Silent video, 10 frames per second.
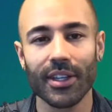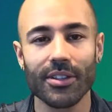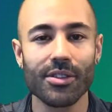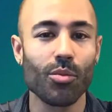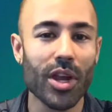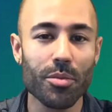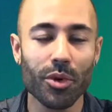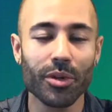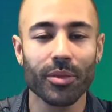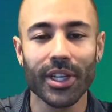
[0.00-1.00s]
There's way more
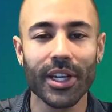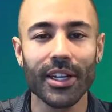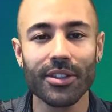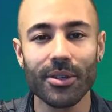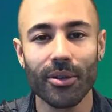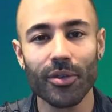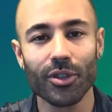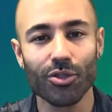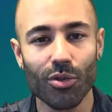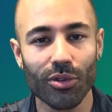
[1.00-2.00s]
than we can get into over a
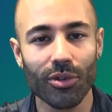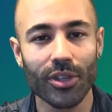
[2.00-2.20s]
short little